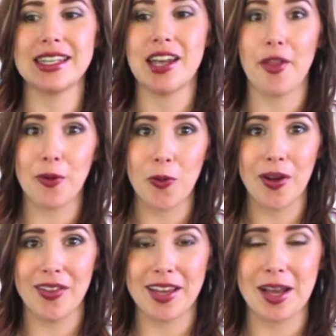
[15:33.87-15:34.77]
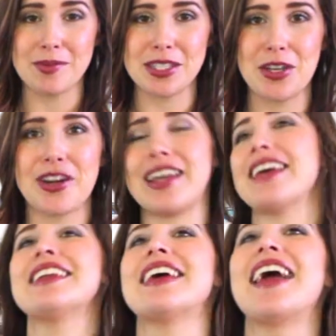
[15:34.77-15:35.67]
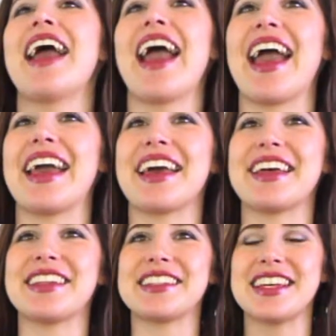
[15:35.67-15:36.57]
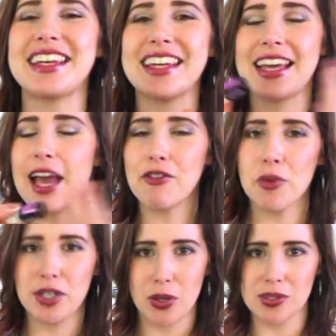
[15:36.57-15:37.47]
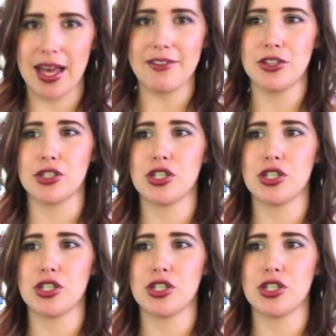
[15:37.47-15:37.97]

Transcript: another oil that comes in your kit, and everyone knows lavender.